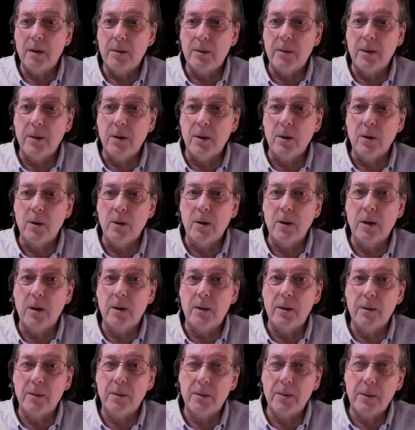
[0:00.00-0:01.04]
They're
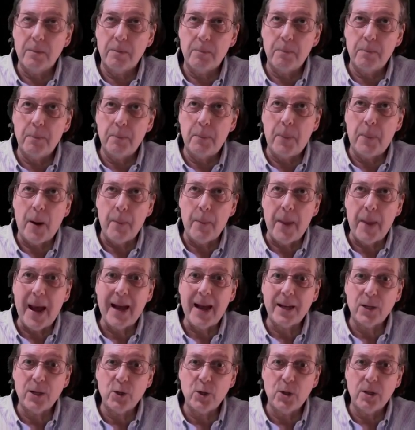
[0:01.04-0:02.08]
a
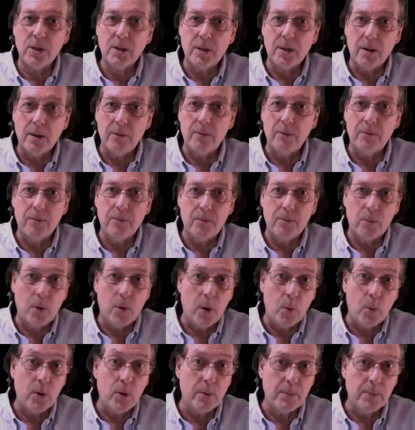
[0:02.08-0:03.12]
packaging of what
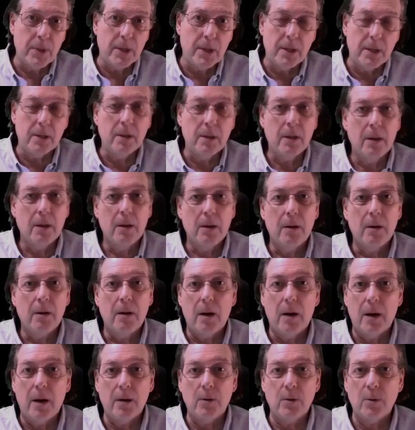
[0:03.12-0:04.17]
would be
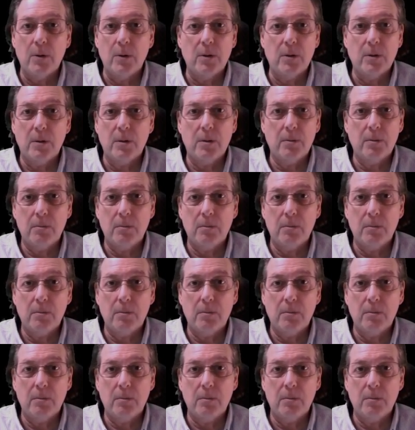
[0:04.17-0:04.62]
hundreds